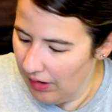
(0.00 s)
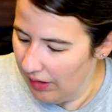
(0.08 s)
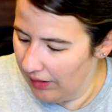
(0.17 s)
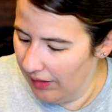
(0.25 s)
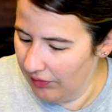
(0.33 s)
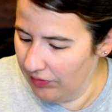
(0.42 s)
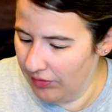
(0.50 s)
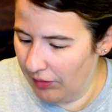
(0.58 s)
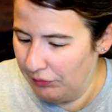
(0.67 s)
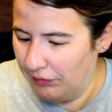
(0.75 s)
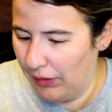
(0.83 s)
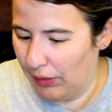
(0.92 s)
get
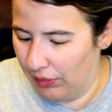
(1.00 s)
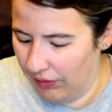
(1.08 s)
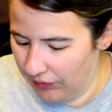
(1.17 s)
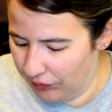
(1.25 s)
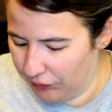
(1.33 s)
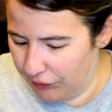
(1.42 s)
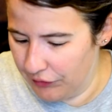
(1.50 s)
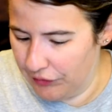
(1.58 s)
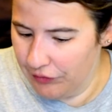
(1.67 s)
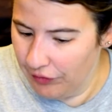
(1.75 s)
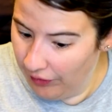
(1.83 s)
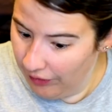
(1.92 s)
stuff like this for your
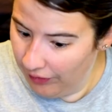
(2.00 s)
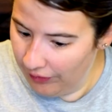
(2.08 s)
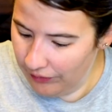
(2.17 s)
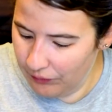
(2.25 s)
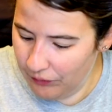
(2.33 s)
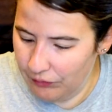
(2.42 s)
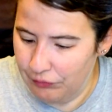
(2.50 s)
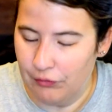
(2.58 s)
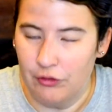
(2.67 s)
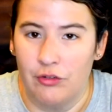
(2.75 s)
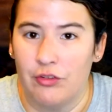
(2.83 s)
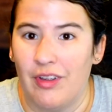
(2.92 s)
dog or
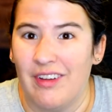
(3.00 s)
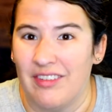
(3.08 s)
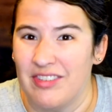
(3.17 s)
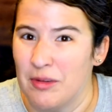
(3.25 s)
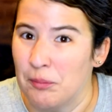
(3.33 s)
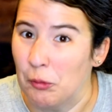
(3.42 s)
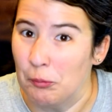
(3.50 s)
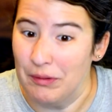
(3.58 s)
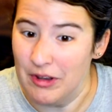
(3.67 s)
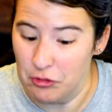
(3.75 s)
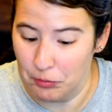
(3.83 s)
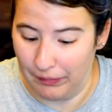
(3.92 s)
for just like a simple
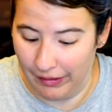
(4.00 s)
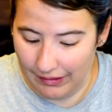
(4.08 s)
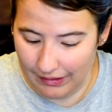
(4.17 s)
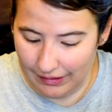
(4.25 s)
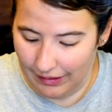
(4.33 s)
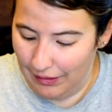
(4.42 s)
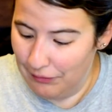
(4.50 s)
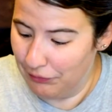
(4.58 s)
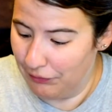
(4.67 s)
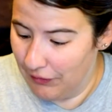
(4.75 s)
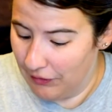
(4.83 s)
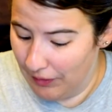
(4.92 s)
beach blanket. I
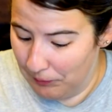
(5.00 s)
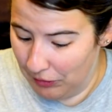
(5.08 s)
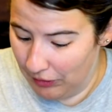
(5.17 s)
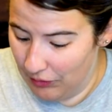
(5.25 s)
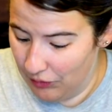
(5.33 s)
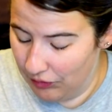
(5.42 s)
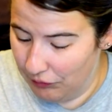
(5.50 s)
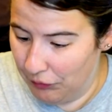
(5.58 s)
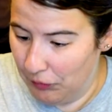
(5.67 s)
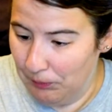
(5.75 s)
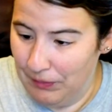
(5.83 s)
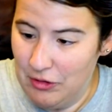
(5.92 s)
figure I'm going to use it
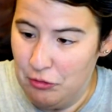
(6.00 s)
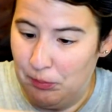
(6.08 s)
for a beach